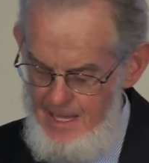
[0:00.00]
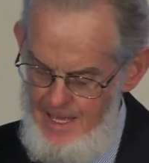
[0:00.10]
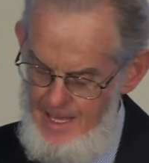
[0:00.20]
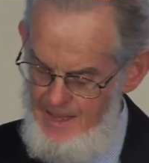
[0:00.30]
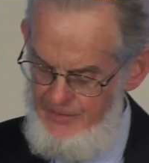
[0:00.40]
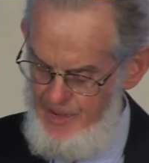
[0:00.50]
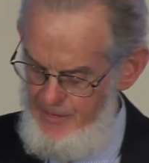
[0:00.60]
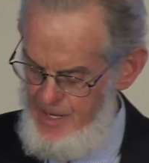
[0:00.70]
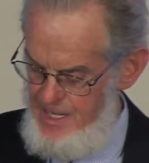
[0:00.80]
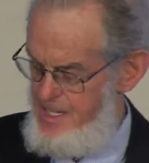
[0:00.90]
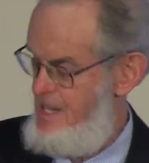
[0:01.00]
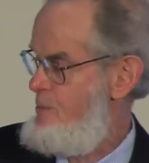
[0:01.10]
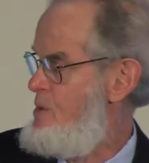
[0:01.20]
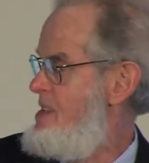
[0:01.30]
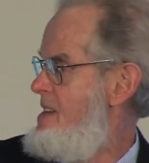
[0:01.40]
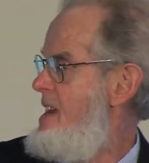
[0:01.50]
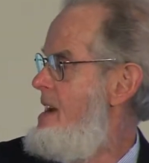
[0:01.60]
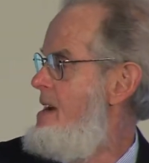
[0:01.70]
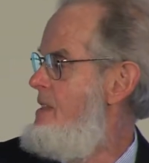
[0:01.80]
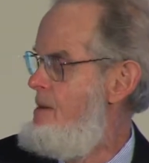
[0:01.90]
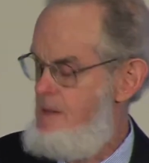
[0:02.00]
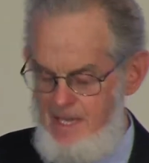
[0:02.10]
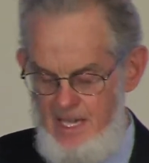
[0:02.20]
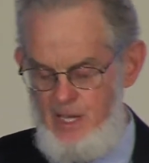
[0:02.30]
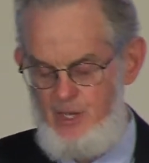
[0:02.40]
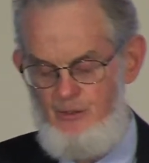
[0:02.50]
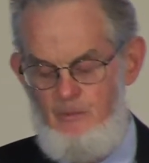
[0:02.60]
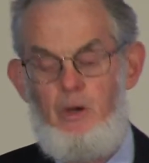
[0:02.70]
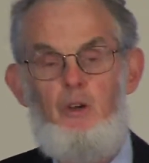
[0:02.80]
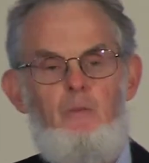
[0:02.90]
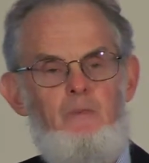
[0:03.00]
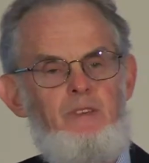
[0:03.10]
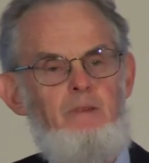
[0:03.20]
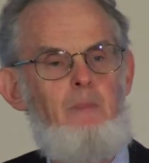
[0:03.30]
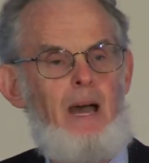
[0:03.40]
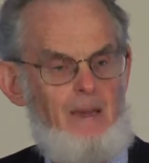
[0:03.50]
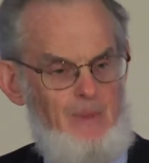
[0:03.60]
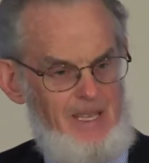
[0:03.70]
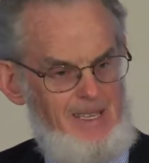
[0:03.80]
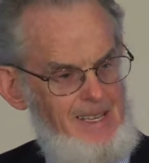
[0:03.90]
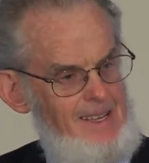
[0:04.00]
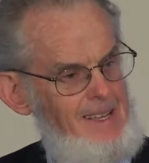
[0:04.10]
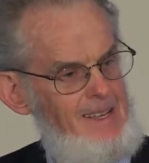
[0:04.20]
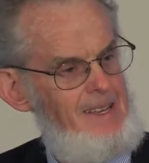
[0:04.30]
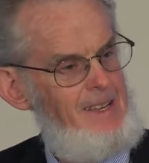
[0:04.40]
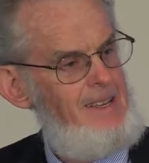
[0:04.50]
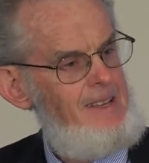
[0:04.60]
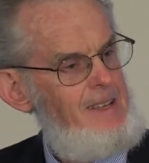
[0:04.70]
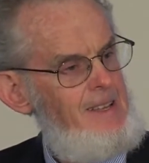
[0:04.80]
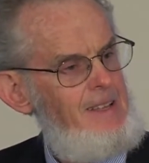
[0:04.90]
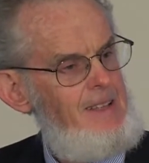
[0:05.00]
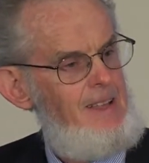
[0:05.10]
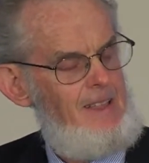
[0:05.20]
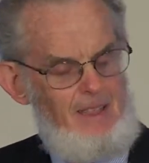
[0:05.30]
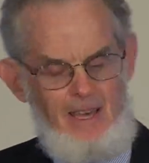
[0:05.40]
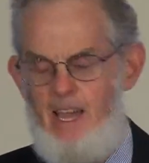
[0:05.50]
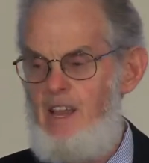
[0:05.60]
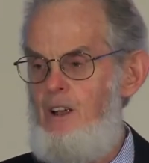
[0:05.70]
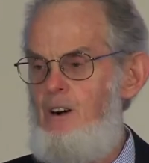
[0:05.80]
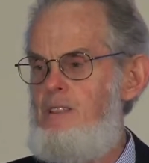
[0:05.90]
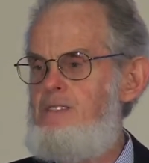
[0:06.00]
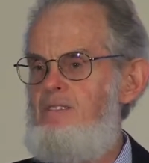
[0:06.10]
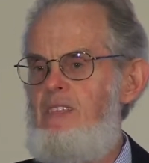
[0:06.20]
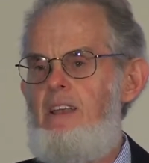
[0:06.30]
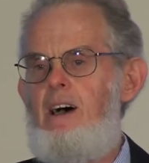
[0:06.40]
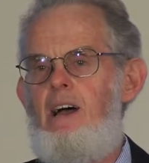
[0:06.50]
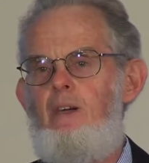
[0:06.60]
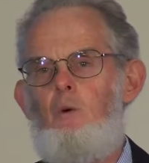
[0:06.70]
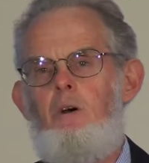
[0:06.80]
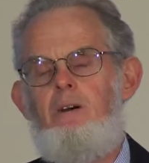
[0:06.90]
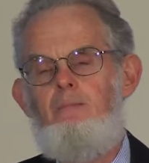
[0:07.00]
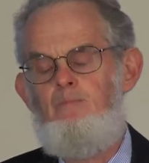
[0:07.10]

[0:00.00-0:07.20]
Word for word: In the fifties, it was the, the years of booms and babies. The headlines of the day were,